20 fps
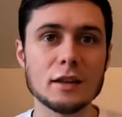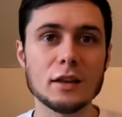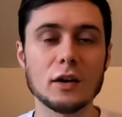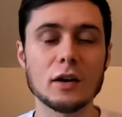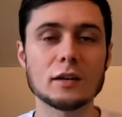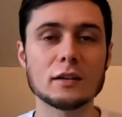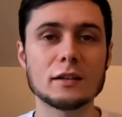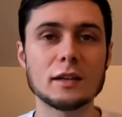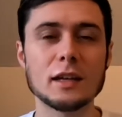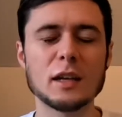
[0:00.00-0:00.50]
that
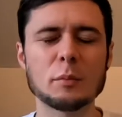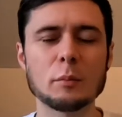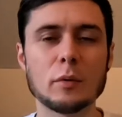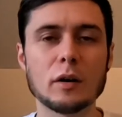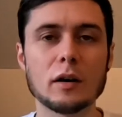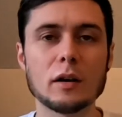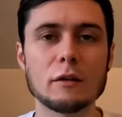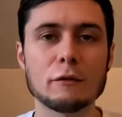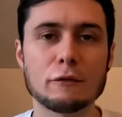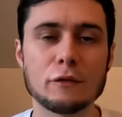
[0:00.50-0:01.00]
I did
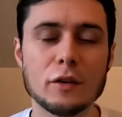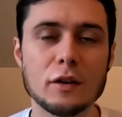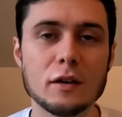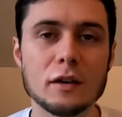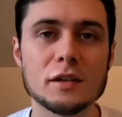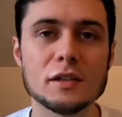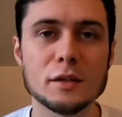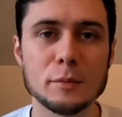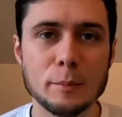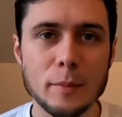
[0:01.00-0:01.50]
my
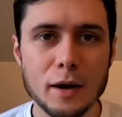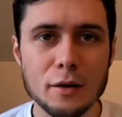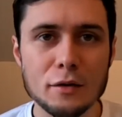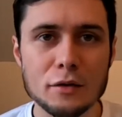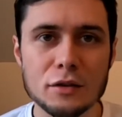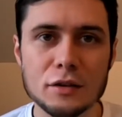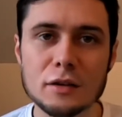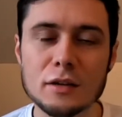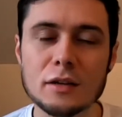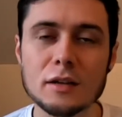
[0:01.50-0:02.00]
first
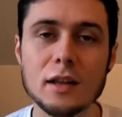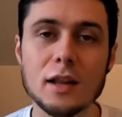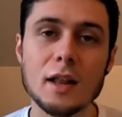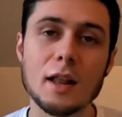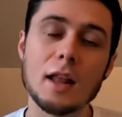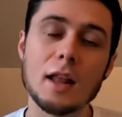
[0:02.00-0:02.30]
marathon.